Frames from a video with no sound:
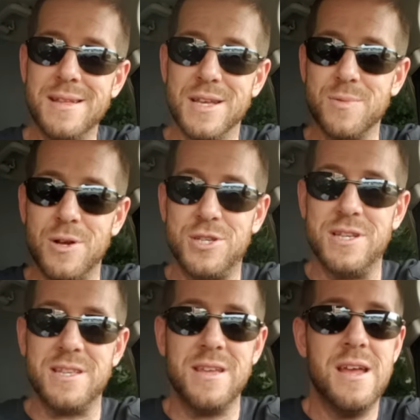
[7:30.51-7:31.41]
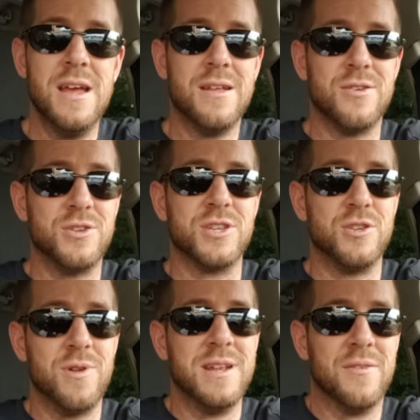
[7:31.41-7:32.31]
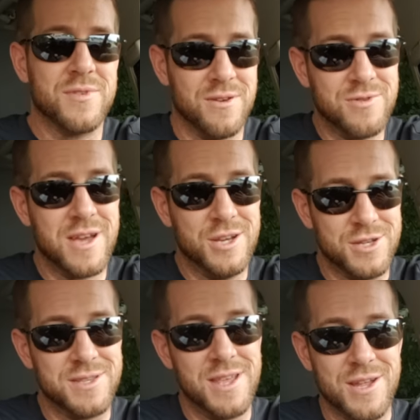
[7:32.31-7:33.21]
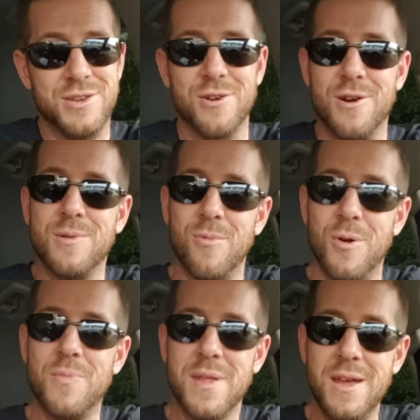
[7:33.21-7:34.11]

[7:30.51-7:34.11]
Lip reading: That's why they're just doing enough to, okay, she's the intern, we'll